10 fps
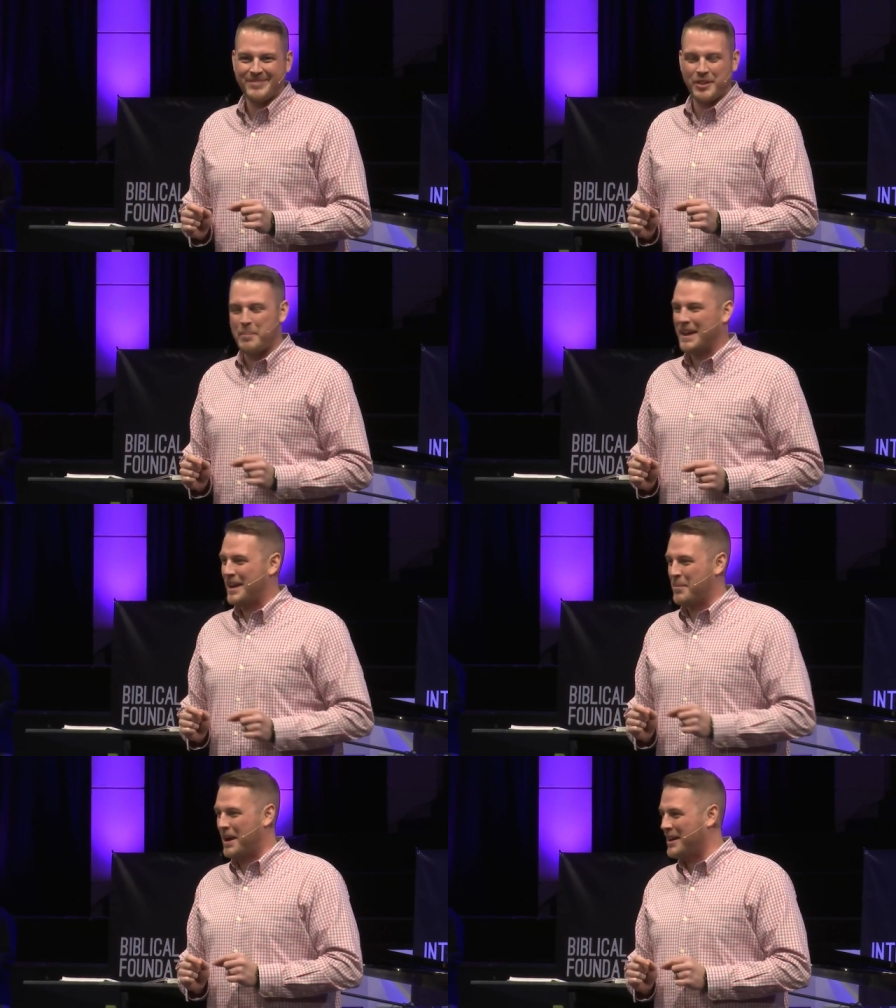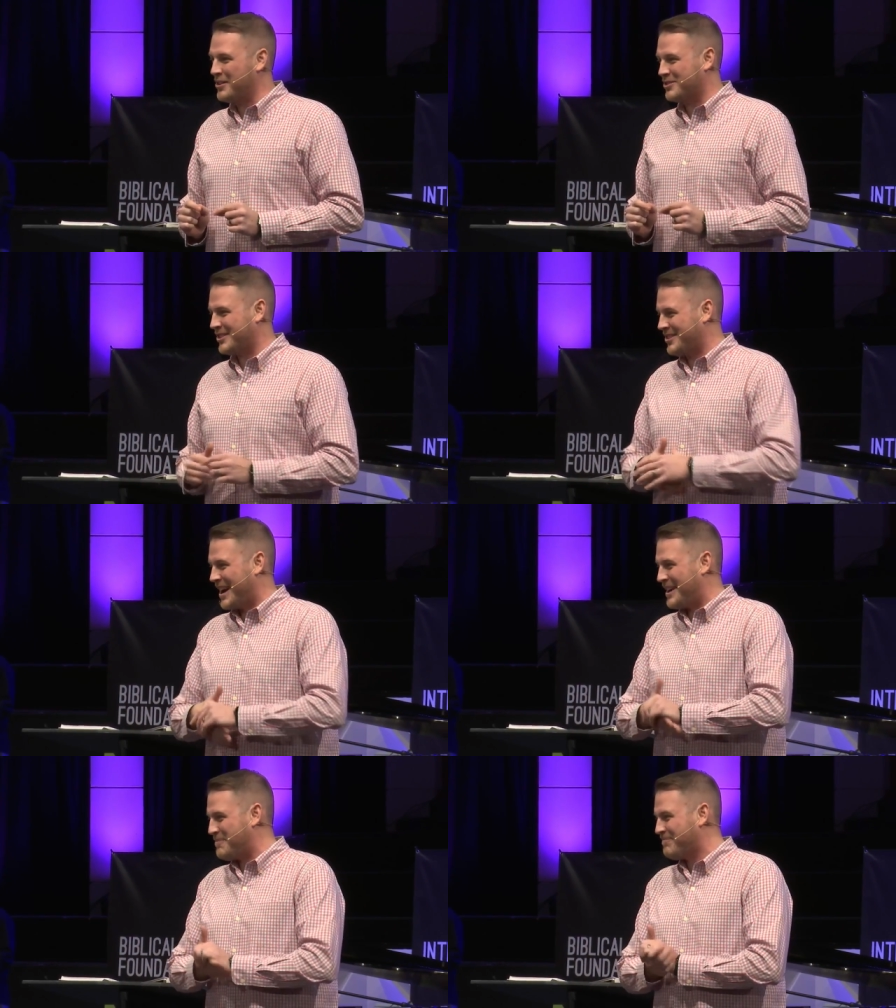Does that make anybody else
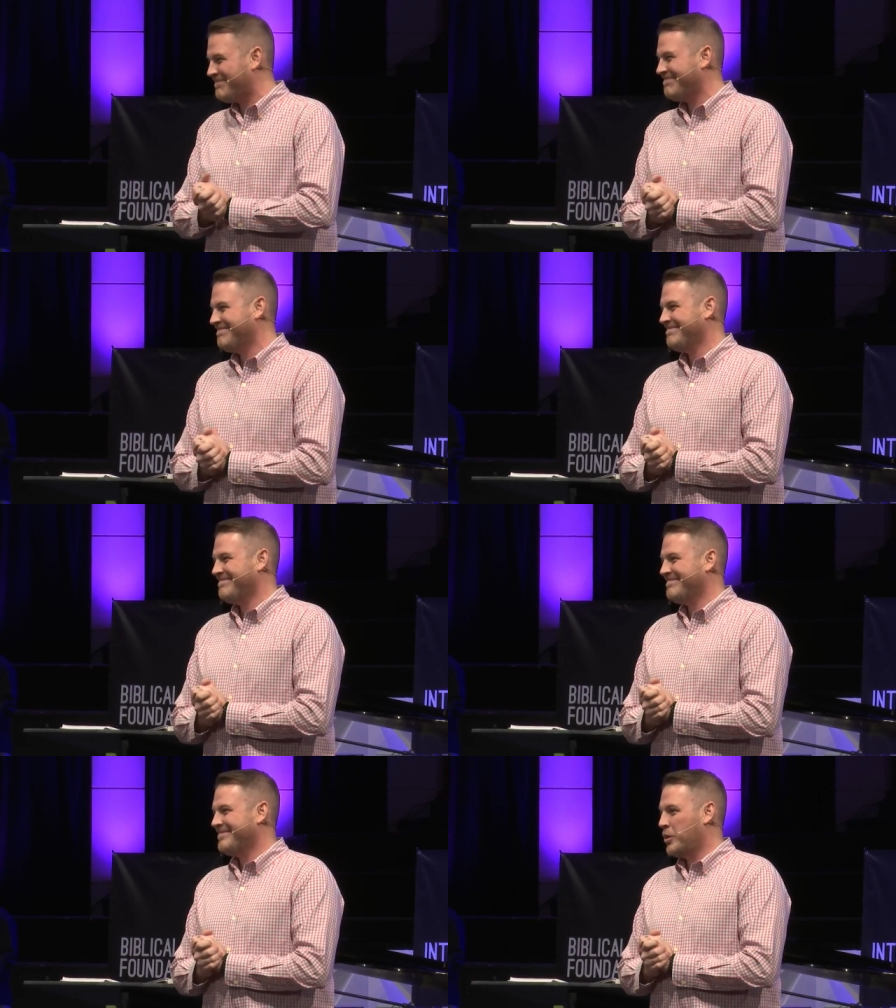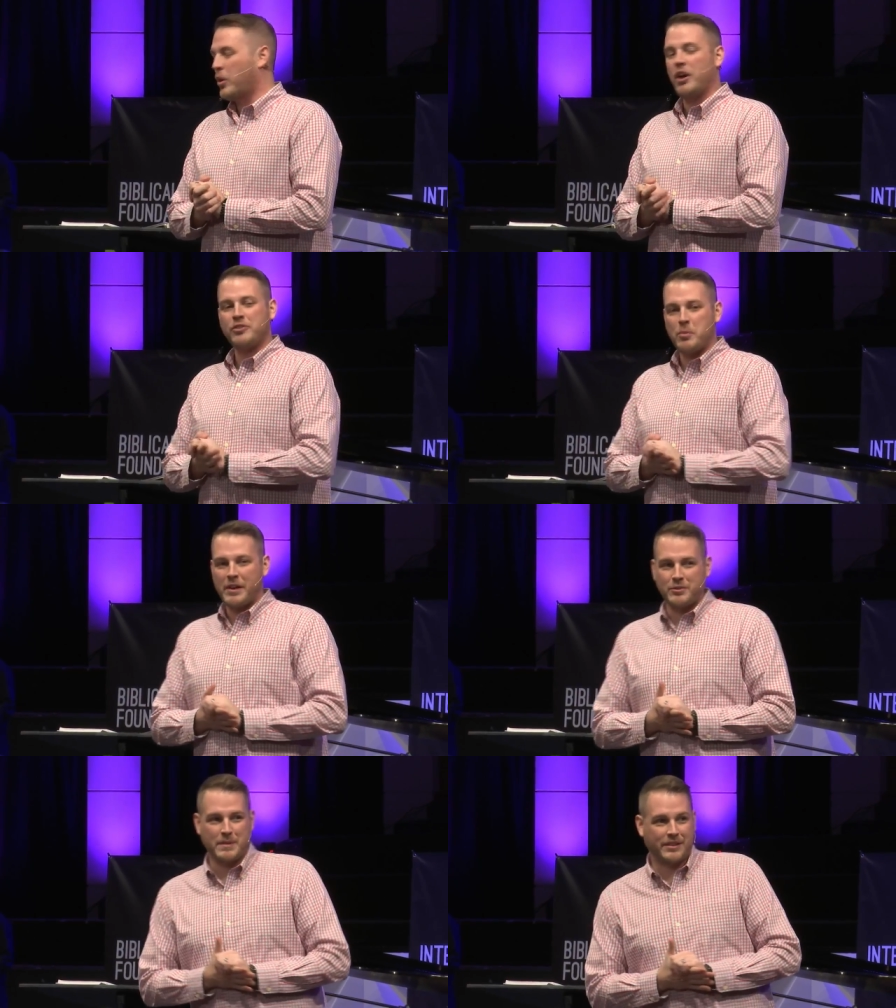excited? What also
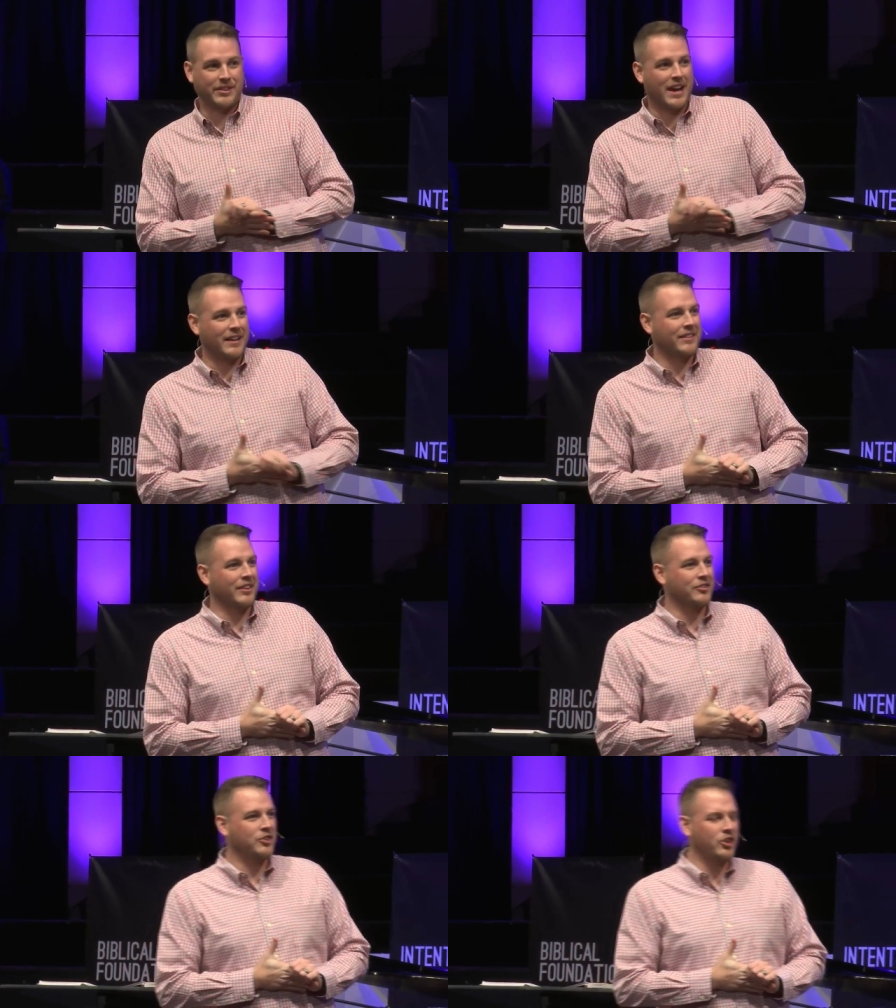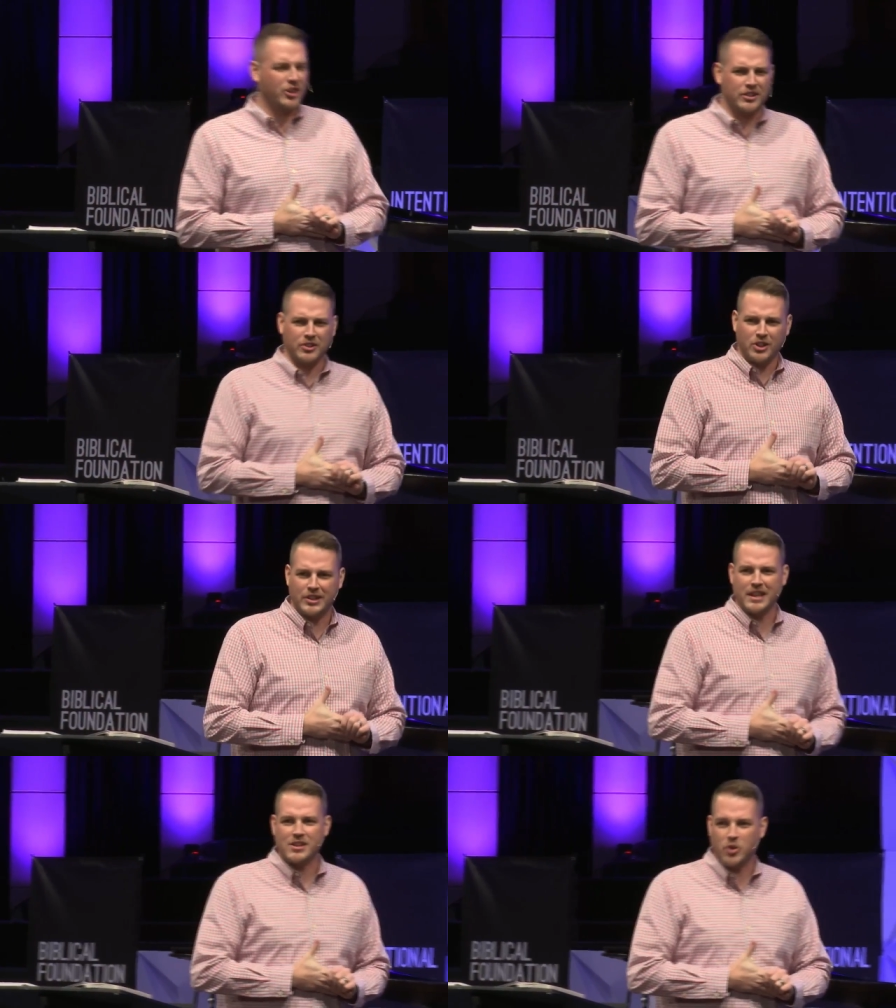makes me excited is this good
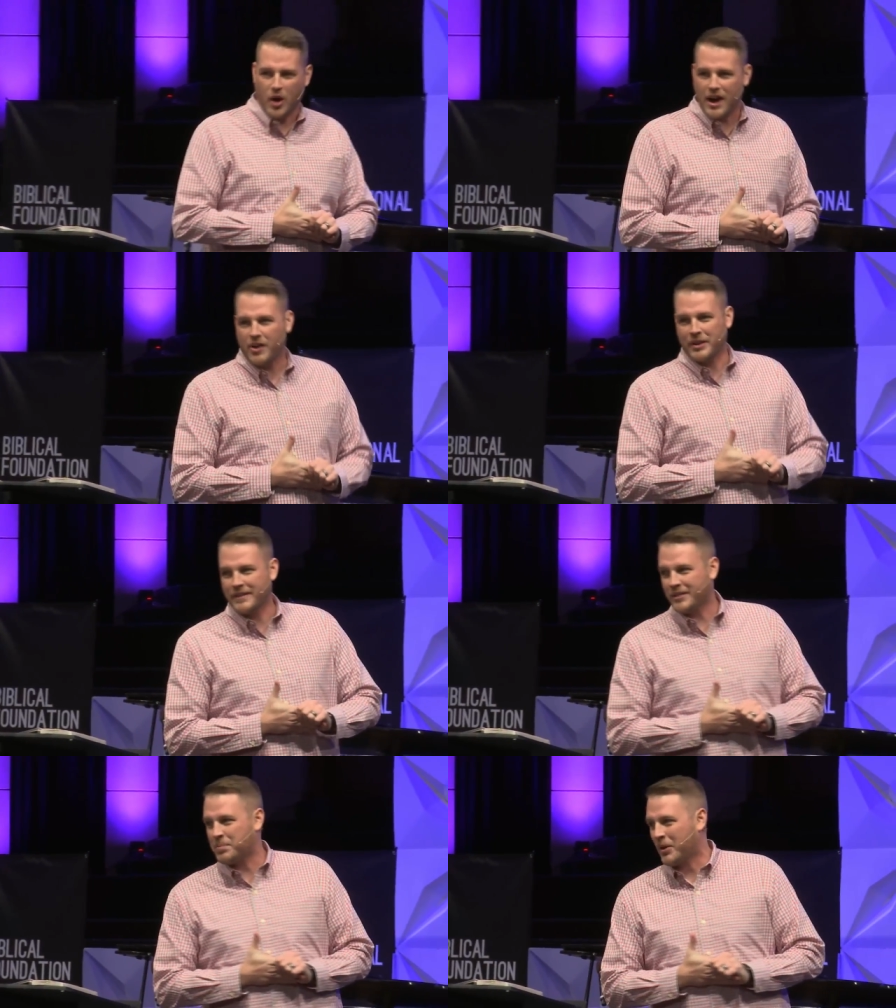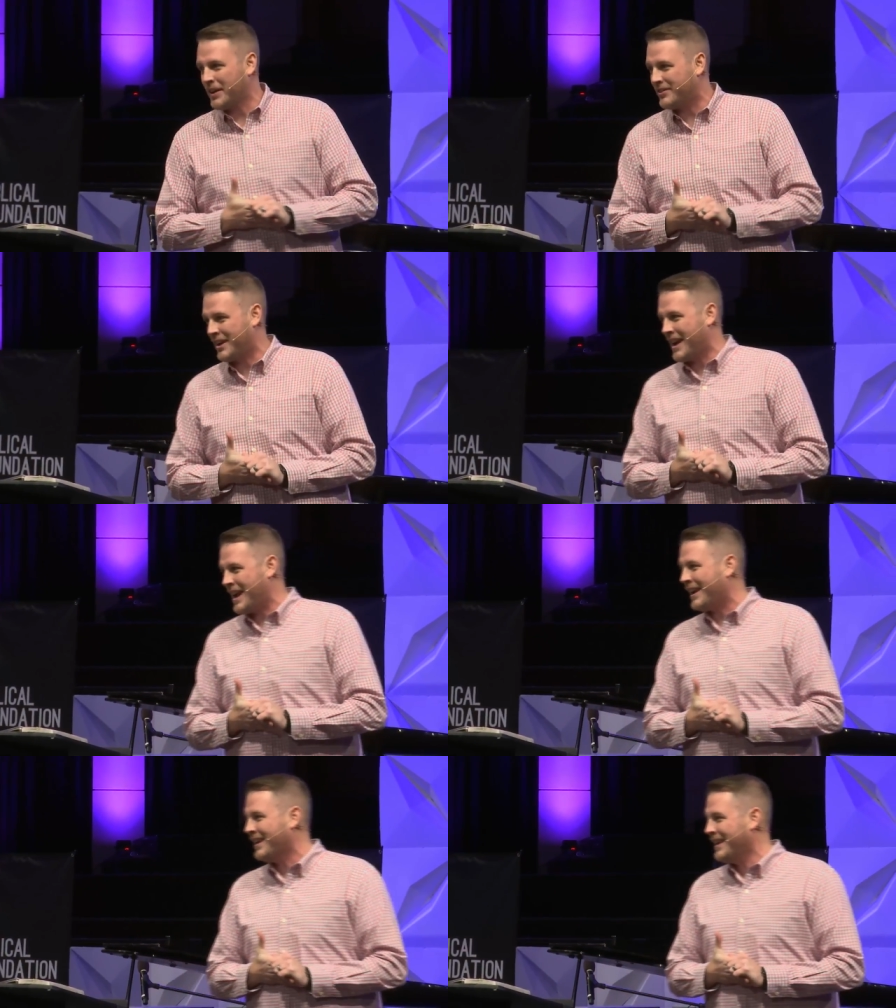looking crowd in this place
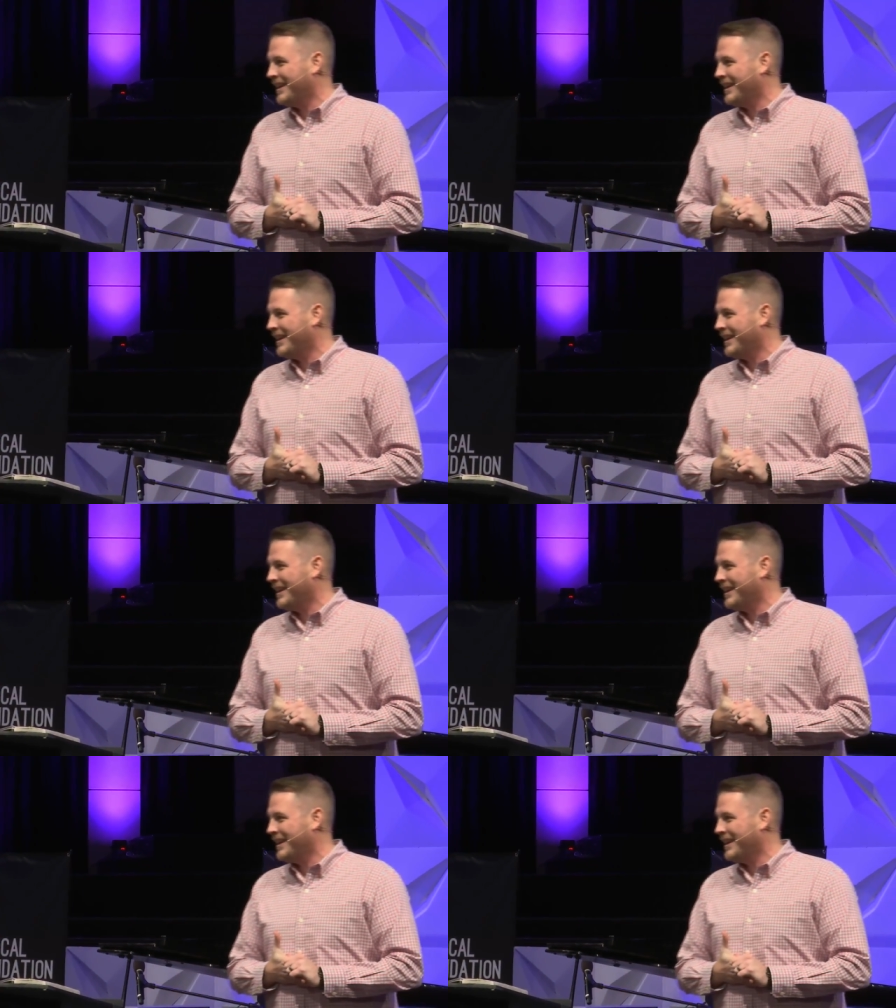today.